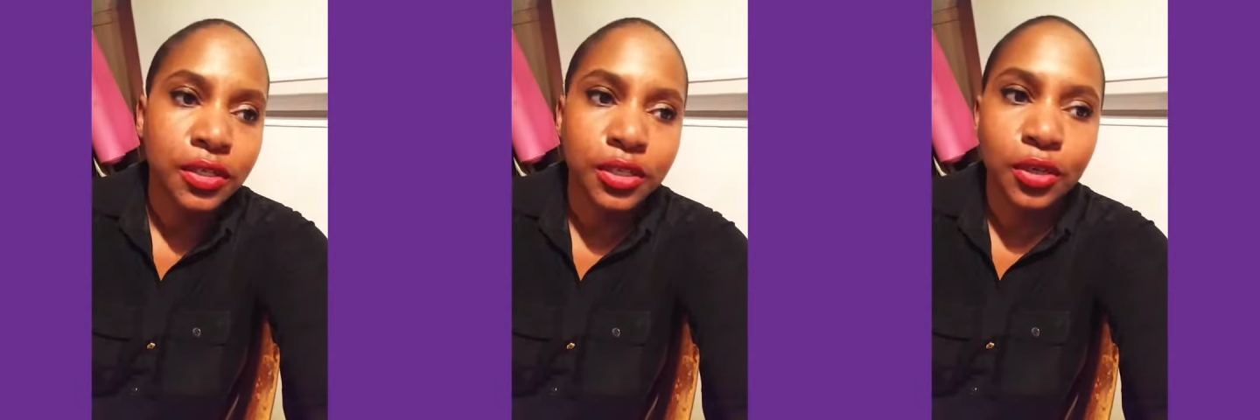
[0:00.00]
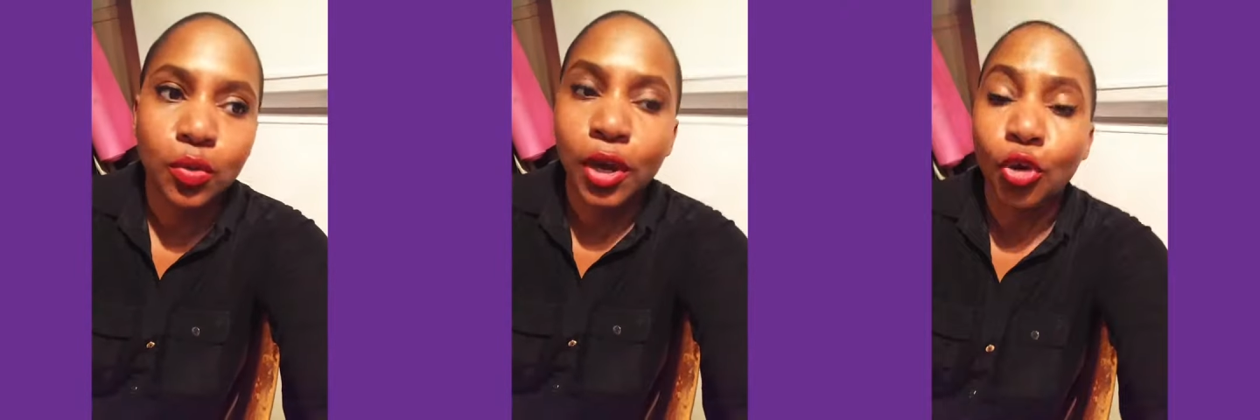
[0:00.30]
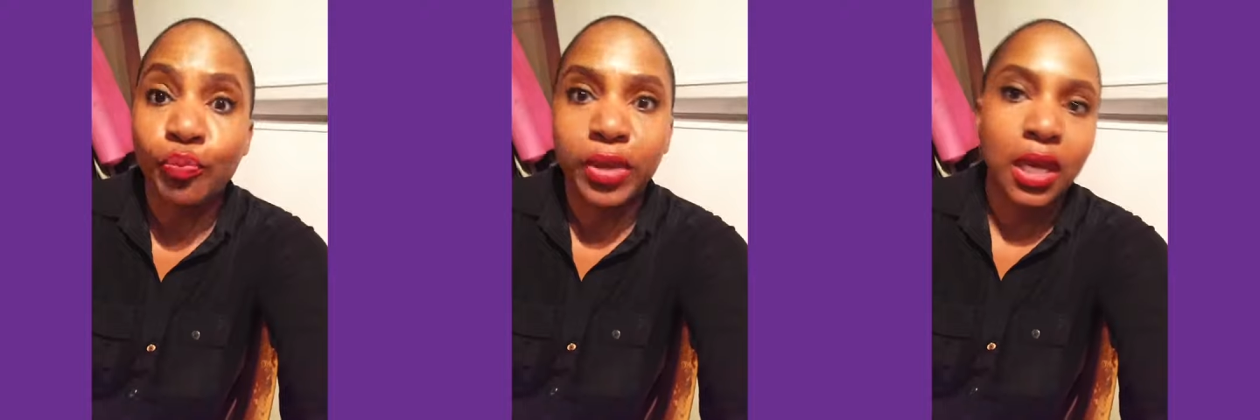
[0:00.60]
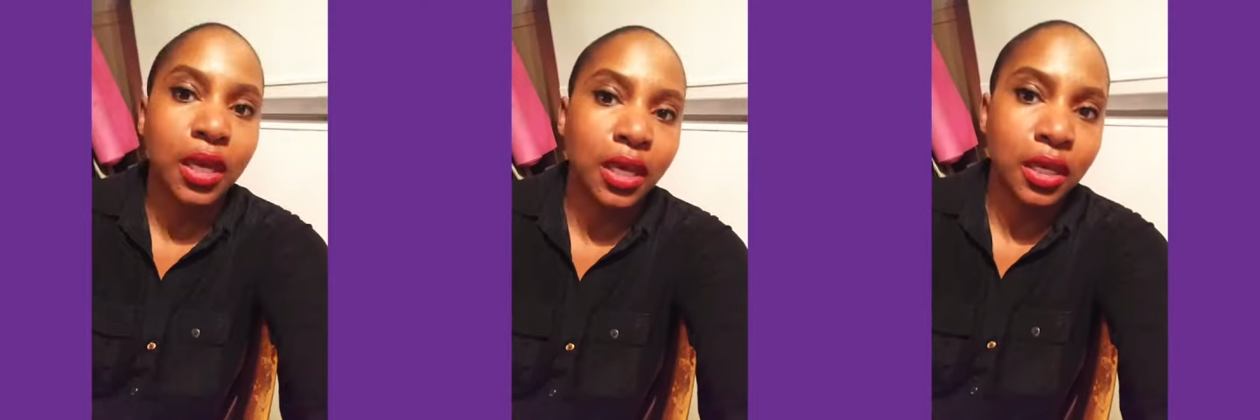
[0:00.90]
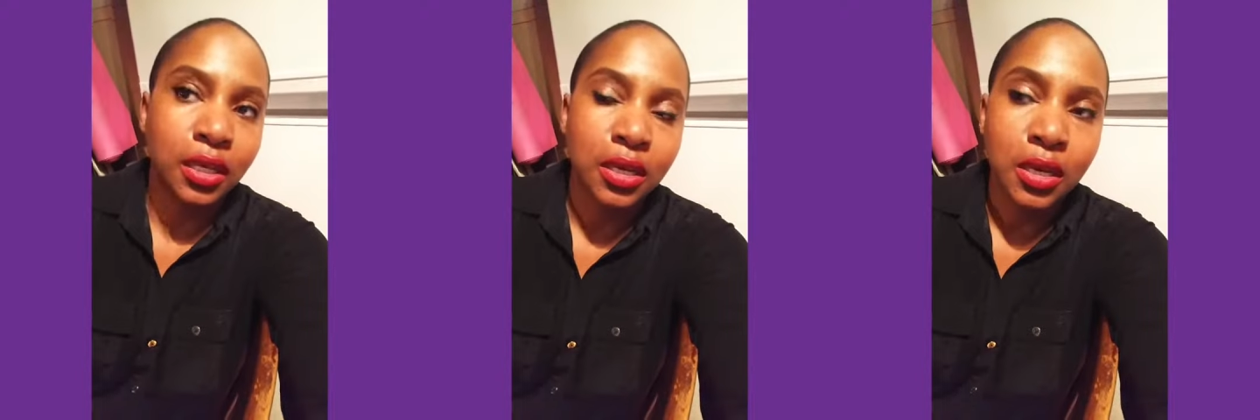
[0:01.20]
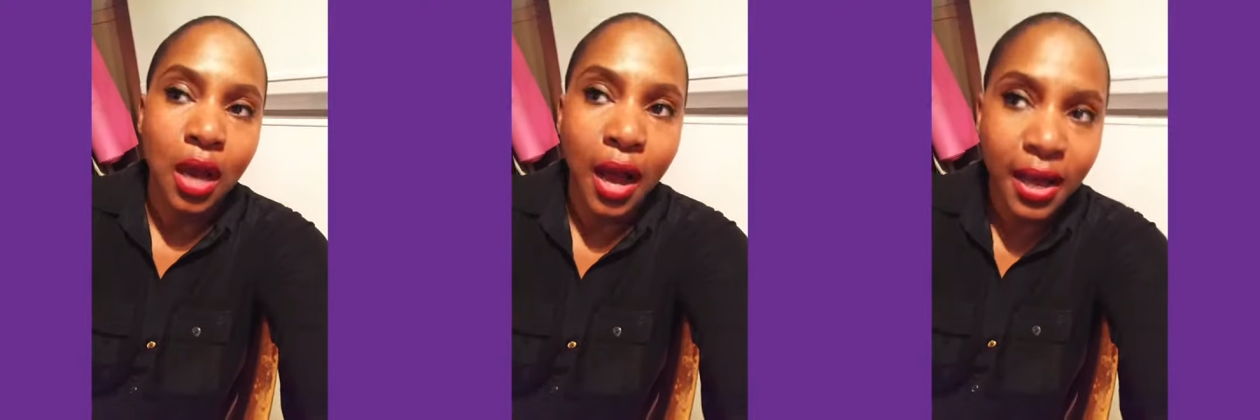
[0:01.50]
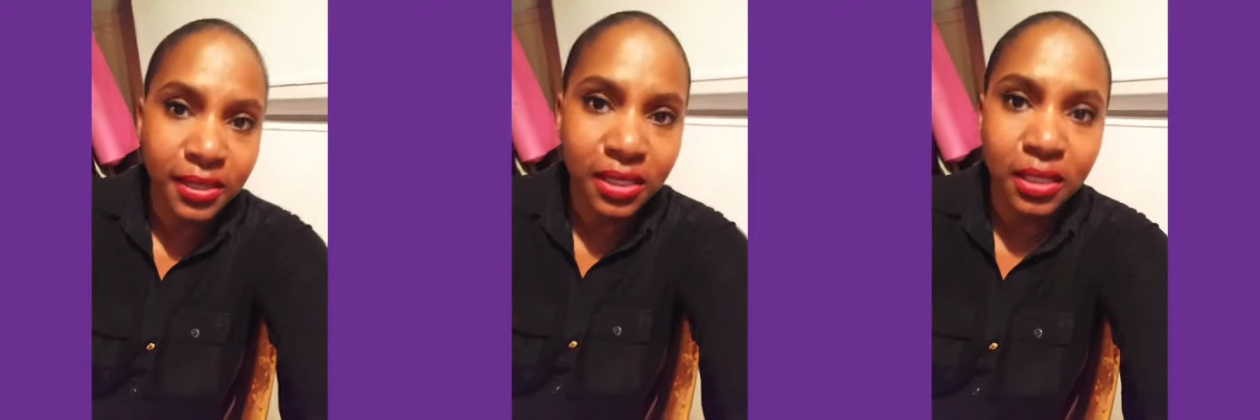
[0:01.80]
to your well-being,
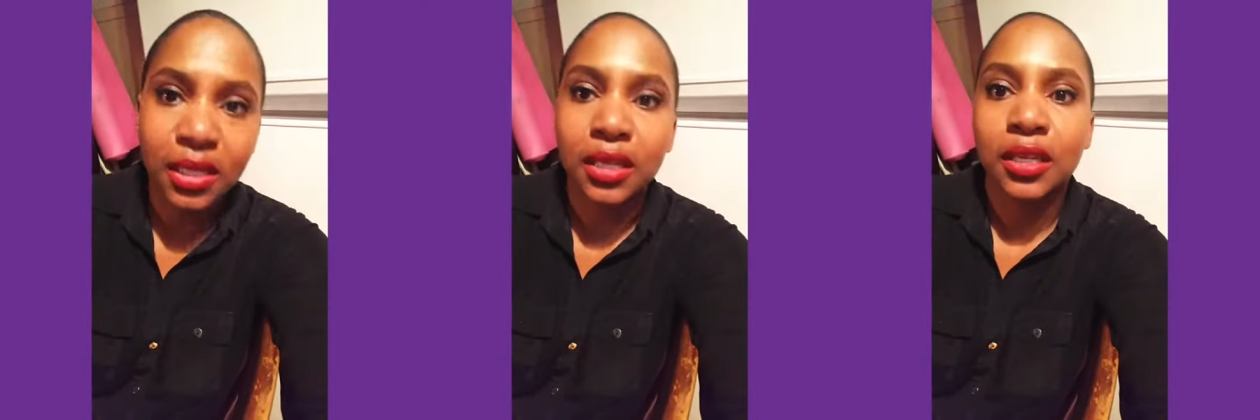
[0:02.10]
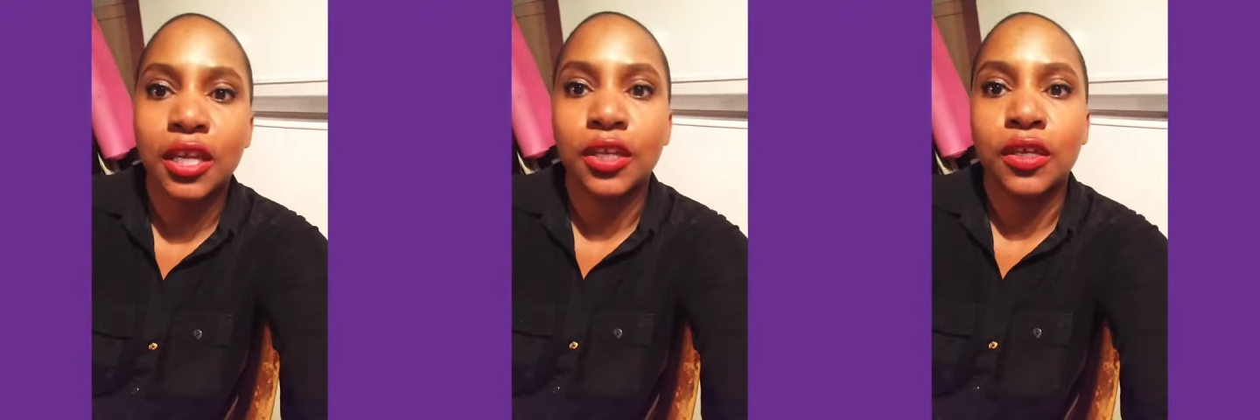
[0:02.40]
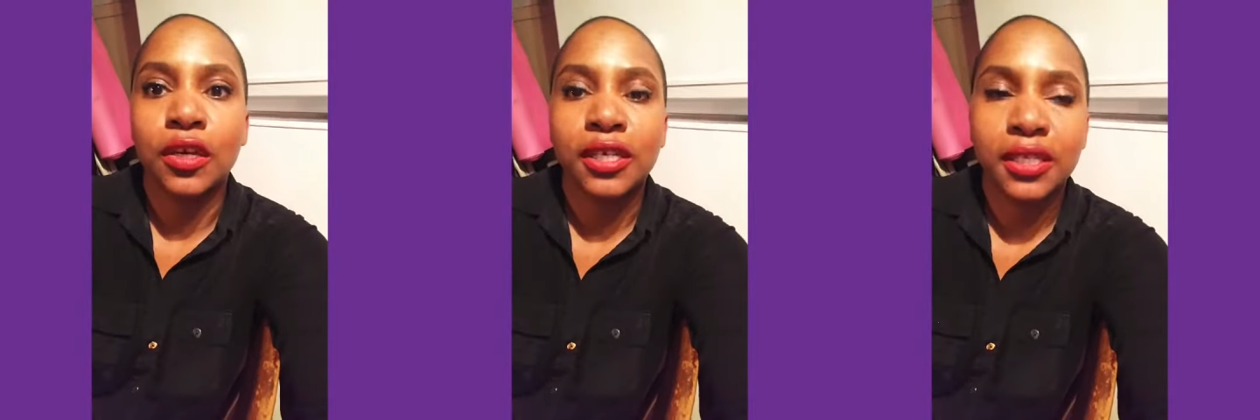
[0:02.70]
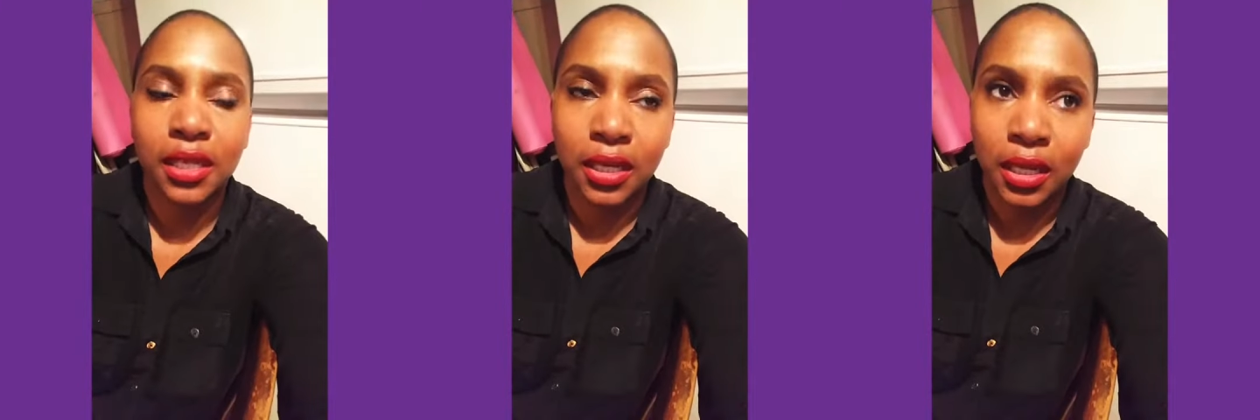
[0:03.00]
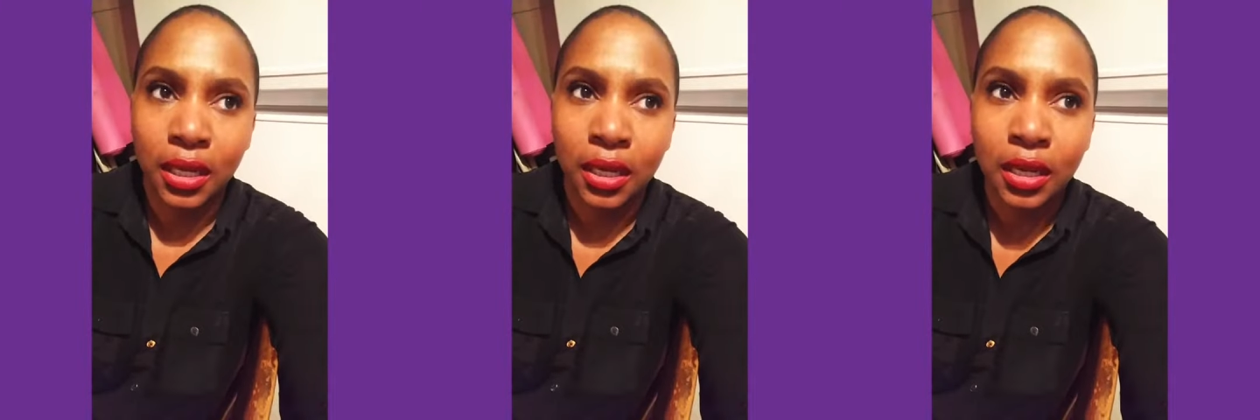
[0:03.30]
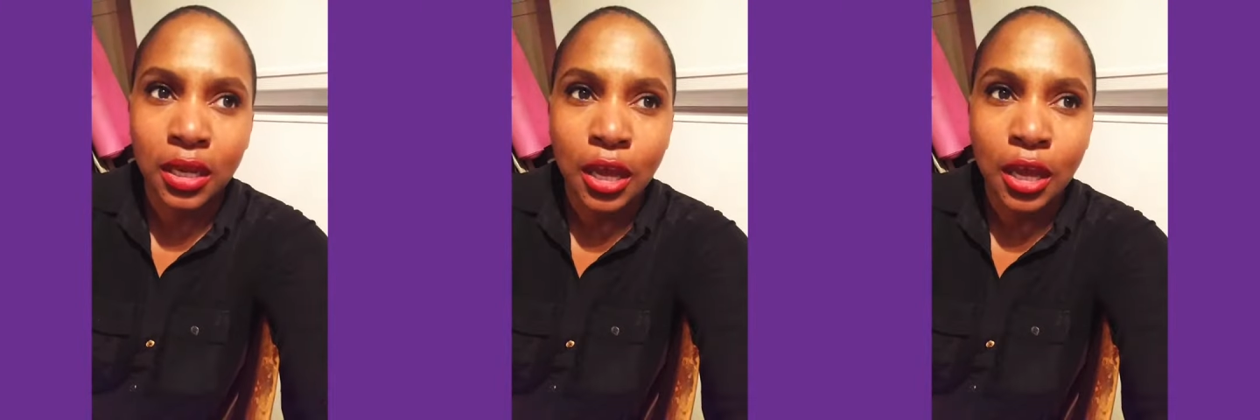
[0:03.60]
hustling in New York City,